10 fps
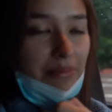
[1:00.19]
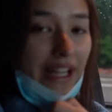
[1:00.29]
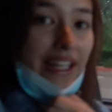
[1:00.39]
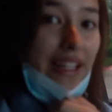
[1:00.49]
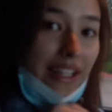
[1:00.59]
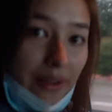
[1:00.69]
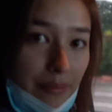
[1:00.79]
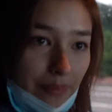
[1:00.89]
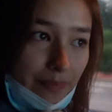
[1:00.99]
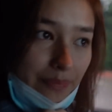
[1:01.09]
my
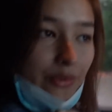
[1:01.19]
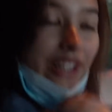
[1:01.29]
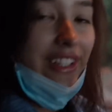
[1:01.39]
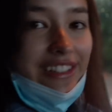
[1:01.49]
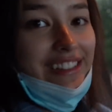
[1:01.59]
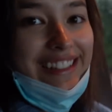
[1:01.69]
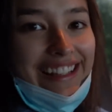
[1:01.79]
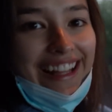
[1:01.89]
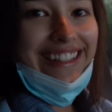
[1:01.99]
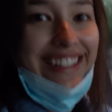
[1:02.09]
real
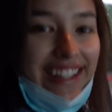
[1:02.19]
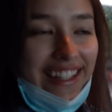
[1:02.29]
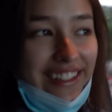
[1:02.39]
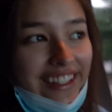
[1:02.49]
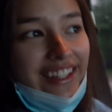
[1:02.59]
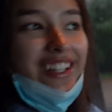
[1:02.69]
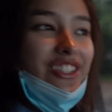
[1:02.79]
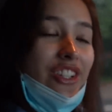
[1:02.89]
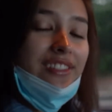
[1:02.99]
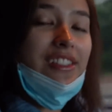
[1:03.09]
assistant, Ategen,
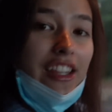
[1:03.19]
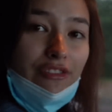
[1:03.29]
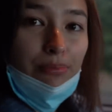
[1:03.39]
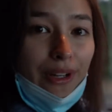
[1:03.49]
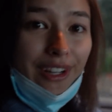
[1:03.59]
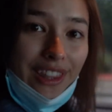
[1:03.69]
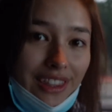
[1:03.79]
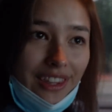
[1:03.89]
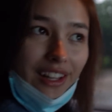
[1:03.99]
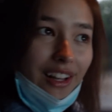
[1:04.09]
just gave birth
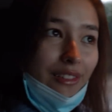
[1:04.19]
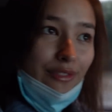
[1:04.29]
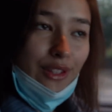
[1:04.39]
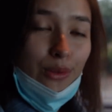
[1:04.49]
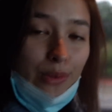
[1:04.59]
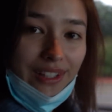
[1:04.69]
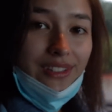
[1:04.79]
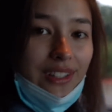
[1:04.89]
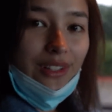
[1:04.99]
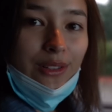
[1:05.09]
a few
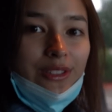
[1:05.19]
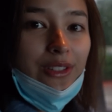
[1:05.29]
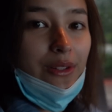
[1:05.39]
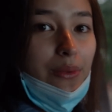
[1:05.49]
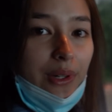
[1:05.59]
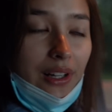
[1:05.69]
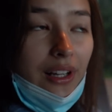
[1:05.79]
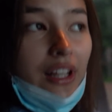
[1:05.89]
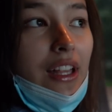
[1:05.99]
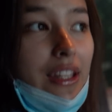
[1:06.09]
weeks ago, so we're
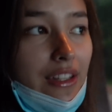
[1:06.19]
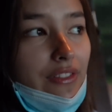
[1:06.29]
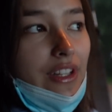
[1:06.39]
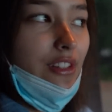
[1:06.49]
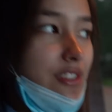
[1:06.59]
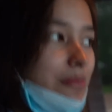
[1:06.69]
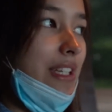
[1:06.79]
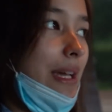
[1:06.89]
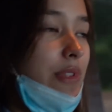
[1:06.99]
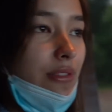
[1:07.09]
giving her some
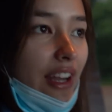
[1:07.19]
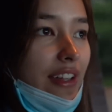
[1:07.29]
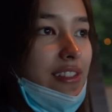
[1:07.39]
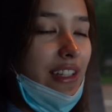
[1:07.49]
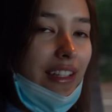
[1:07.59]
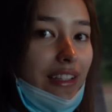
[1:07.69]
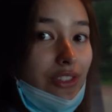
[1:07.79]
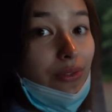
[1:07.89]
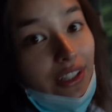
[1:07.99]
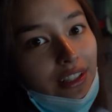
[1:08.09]
time to rest and
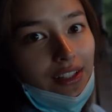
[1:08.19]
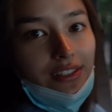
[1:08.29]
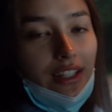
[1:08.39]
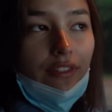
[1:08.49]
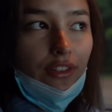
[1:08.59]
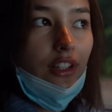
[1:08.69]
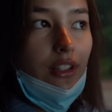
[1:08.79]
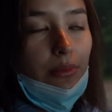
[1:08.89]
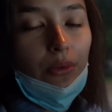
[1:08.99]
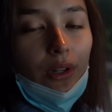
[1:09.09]
it's really not safe for her
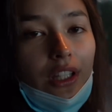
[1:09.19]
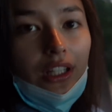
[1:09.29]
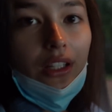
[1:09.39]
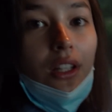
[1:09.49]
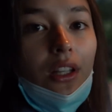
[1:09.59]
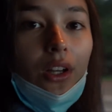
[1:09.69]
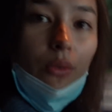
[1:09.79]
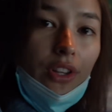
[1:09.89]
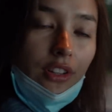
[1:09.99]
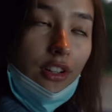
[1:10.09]
to be working
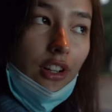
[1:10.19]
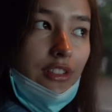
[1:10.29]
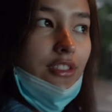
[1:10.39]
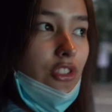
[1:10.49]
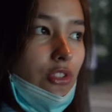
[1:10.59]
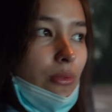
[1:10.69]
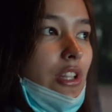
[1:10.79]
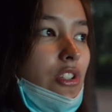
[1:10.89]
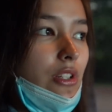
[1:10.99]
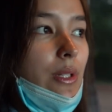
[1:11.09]
with her current
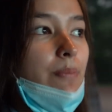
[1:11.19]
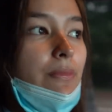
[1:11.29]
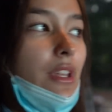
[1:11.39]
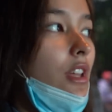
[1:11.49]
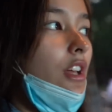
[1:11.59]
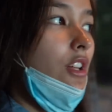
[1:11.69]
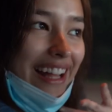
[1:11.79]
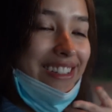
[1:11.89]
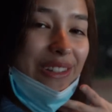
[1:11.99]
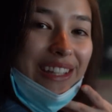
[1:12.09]
situation.
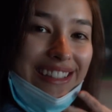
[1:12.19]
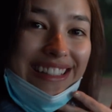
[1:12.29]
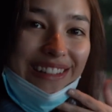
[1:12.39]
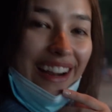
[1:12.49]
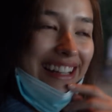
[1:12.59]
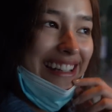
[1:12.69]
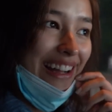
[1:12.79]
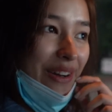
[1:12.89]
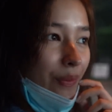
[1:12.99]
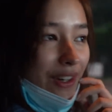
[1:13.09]
As you can see right
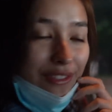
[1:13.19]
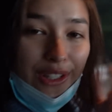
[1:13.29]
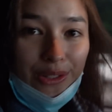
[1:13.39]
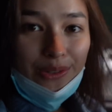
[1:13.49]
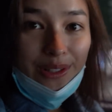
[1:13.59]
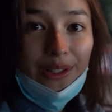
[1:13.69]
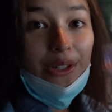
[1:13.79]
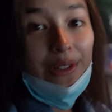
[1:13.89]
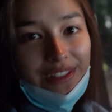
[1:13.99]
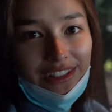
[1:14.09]
now, one of the
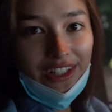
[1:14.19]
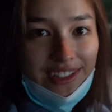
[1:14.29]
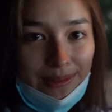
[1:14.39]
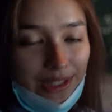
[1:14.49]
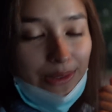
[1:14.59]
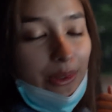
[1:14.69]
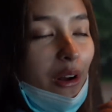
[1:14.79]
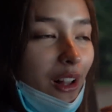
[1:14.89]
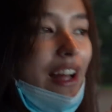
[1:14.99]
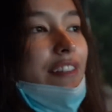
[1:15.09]
newest adjustments we
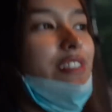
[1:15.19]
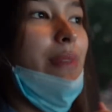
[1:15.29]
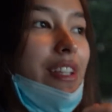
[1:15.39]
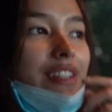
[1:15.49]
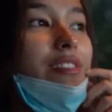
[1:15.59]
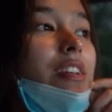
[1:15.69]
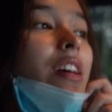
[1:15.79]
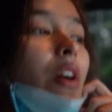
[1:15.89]
all have to make is